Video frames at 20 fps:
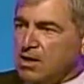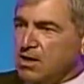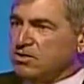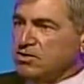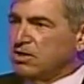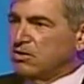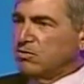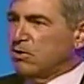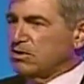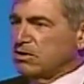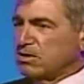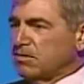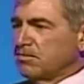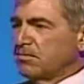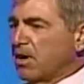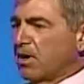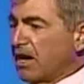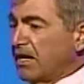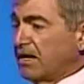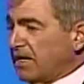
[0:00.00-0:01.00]
She wasn't
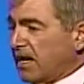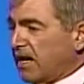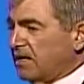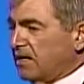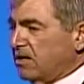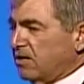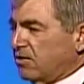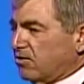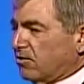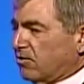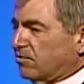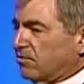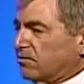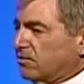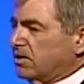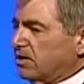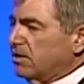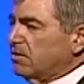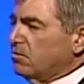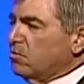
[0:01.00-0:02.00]
buying that either.
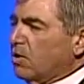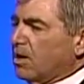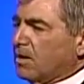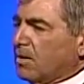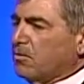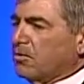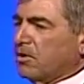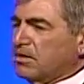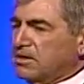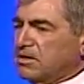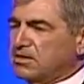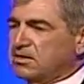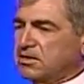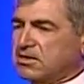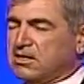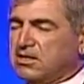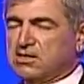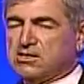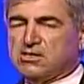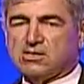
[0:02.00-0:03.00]
She didn't want to bring these
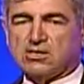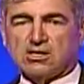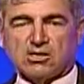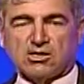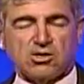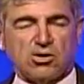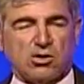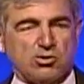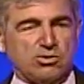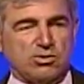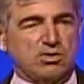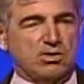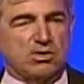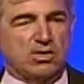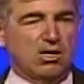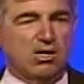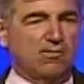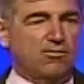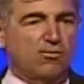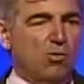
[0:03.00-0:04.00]
kids to the coast
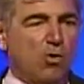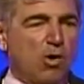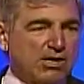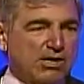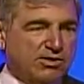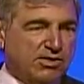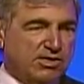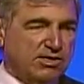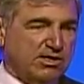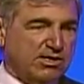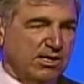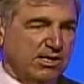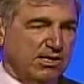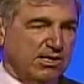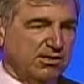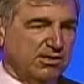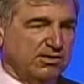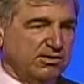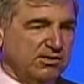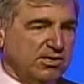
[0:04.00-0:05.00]
of
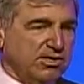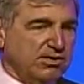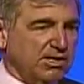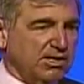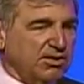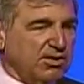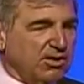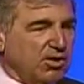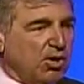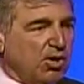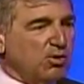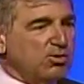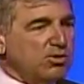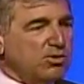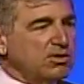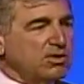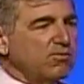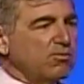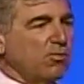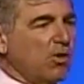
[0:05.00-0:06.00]
Washington. She said the
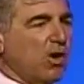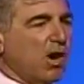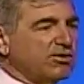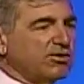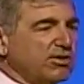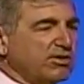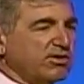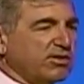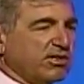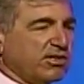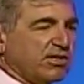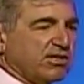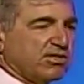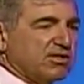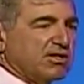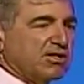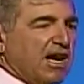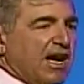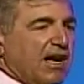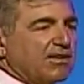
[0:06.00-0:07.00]
coast of Washington is
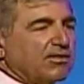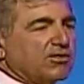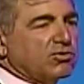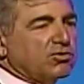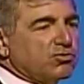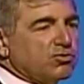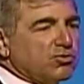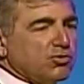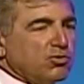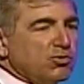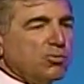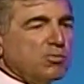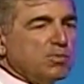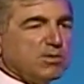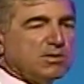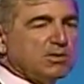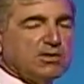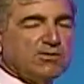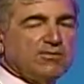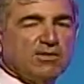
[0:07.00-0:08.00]
not the true
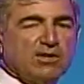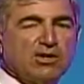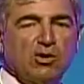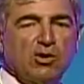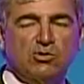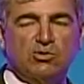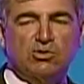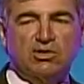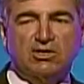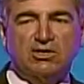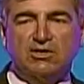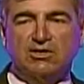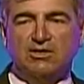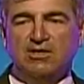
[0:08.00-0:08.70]
Pacific Ocean.